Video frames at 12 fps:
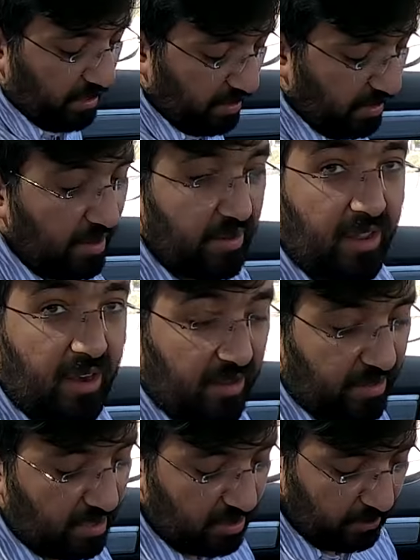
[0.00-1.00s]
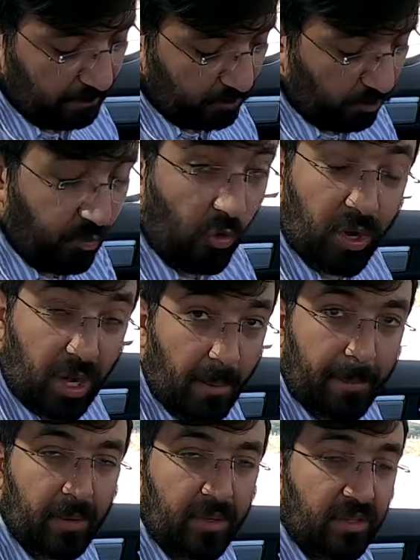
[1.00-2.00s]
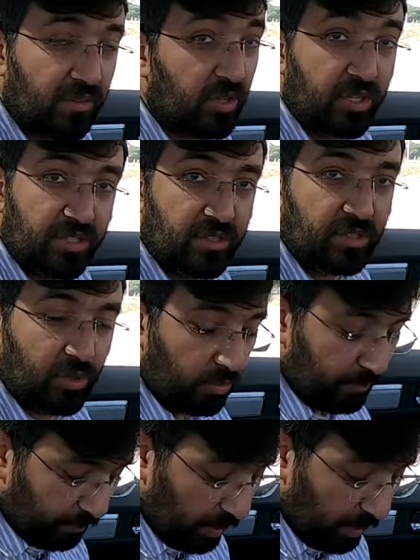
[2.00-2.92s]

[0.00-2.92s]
And then there are these 4 cup holders, not just 2,